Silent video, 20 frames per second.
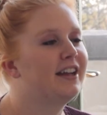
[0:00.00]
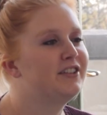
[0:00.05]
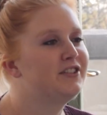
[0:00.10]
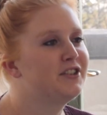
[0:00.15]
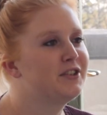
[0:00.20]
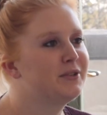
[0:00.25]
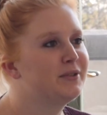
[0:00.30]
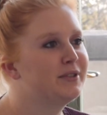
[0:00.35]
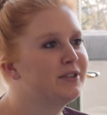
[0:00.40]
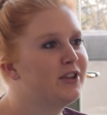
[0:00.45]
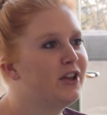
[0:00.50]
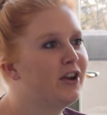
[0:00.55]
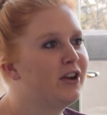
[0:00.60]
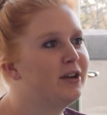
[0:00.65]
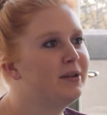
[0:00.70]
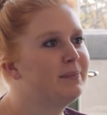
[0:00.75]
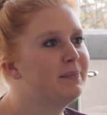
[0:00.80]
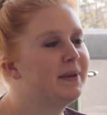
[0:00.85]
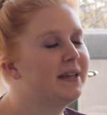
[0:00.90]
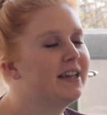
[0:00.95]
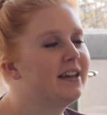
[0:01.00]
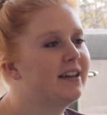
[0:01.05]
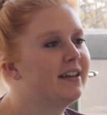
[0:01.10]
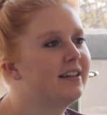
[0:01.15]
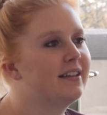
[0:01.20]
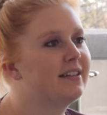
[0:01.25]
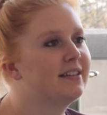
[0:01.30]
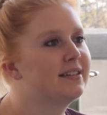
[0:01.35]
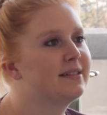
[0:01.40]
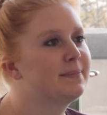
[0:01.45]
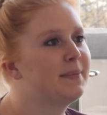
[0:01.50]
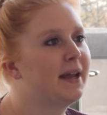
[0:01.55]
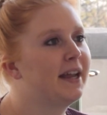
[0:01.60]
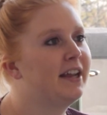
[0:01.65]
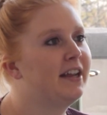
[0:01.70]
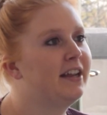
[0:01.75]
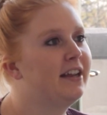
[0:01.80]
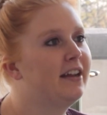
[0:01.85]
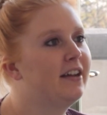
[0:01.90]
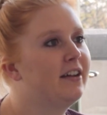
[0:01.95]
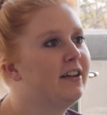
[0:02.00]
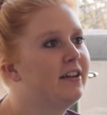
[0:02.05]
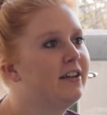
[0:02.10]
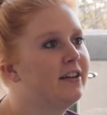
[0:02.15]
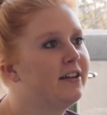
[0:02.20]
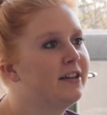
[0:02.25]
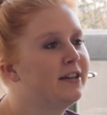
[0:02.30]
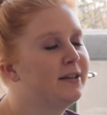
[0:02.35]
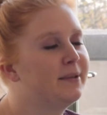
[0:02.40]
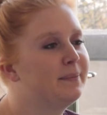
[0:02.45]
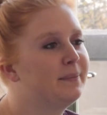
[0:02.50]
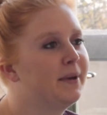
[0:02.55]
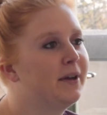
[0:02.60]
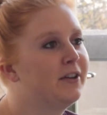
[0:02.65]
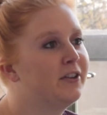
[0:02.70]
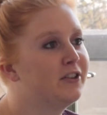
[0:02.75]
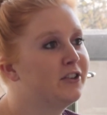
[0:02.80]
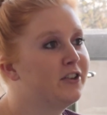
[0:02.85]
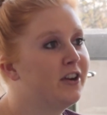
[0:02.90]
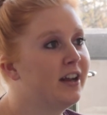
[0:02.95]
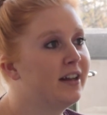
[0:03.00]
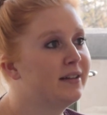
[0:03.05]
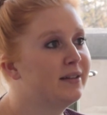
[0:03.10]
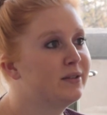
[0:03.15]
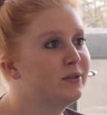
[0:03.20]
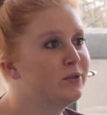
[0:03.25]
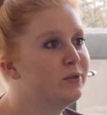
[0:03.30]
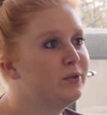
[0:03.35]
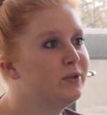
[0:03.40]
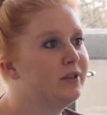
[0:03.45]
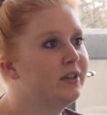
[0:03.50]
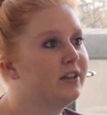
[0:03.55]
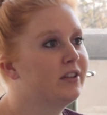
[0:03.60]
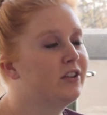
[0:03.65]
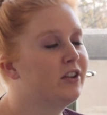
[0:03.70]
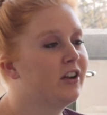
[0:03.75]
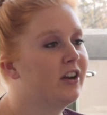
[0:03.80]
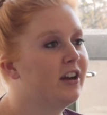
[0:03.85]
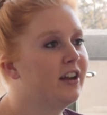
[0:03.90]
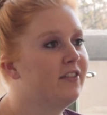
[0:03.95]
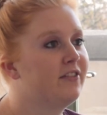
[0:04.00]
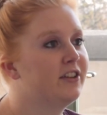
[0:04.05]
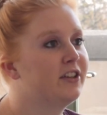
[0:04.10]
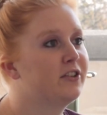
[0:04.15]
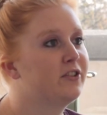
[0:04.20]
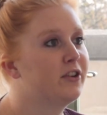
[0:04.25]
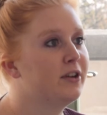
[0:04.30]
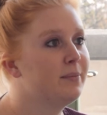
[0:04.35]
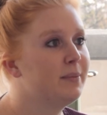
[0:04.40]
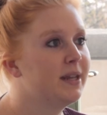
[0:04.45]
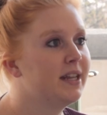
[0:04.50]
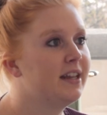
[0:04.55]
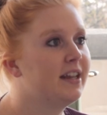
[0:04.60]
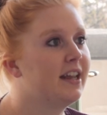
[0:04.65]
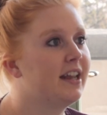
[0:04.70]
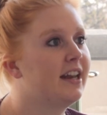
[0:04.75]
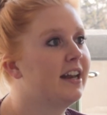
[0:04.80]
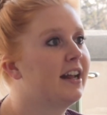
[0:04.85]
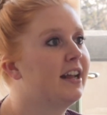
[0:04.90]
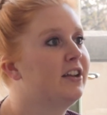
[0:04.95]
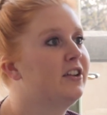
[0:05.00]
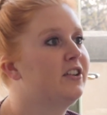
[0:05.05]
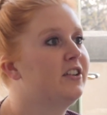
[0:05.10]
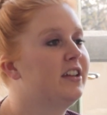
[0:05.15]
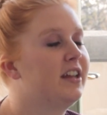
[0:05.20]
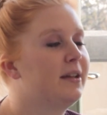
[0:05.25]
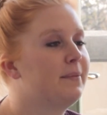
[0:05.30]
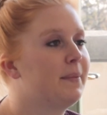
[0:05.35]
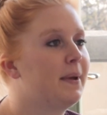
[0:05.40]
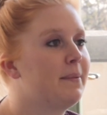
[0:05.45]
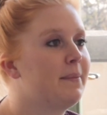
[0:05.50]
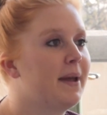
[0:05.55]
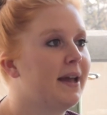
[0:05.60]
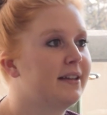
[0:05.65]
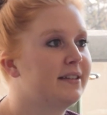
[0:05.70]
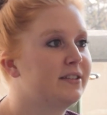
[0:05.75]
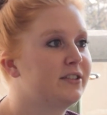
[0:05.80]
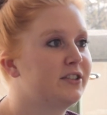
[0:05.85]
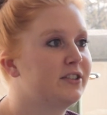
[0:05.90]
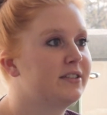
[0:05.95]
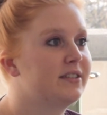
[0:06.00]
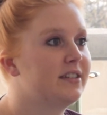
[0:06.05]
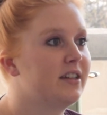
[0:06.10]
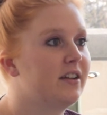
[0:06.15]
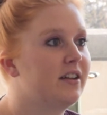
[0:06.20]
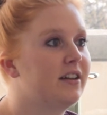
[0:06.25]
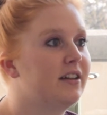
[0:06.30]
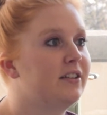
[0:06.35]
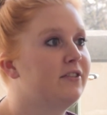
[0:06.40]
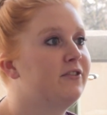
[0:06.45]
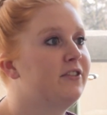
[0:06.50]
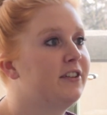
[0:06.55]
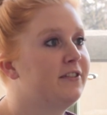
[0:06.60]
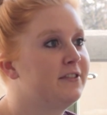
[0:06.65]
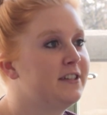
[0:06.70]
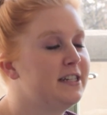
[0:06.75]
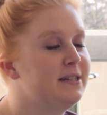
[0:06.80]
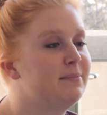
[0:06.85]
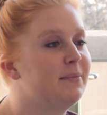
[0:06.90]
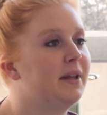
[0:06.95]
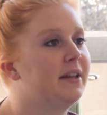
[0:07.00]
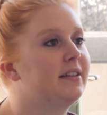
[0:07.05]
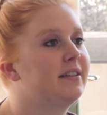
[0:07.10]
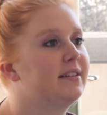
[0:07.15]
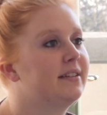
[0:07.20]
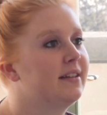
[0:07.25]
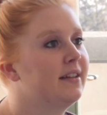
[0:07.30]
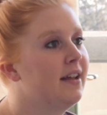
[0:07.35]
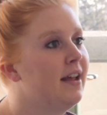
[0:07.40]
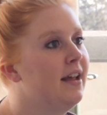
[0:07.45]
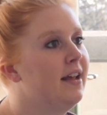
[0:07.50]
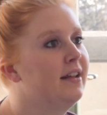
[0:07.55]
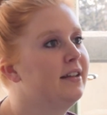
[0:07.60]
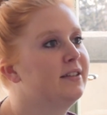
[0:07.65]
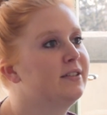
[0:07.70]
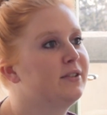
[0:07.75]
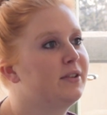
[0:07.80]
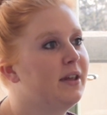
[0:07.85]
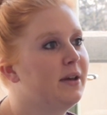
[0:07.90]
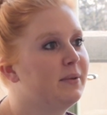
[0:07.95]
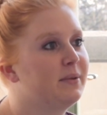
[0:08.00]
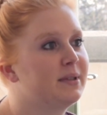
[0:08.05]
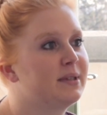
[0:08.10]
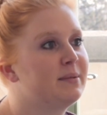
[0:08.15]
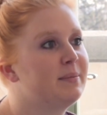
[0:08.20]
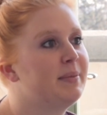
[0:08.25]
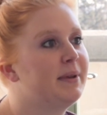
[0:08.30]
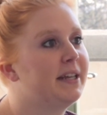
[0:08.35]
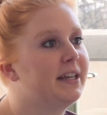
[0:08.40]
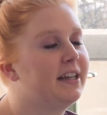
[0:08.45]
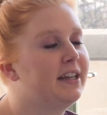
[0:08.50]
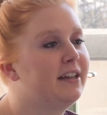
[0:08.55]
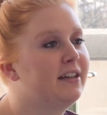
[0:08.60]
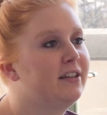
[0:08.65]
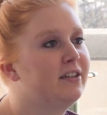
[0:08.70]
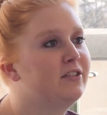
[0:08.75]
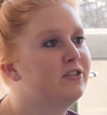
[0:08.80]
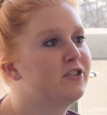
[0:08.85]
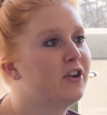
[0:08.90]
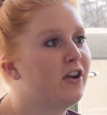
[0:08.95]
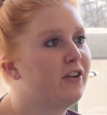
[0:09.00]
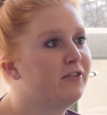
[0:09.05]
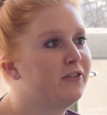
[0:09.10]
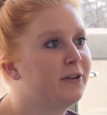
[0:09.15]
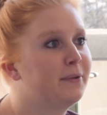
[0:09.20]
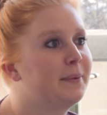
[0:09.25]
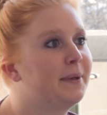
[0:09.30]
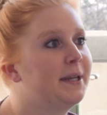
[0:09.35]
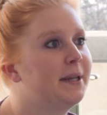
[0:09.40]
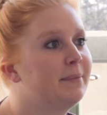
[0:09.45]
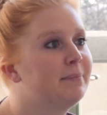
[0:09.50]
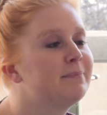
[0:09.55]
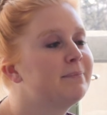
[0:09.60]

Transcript: chose Clarke because my undergrad school and Clarke have an agreement and I could get my master's done in 15 months. So that was a big draw for me.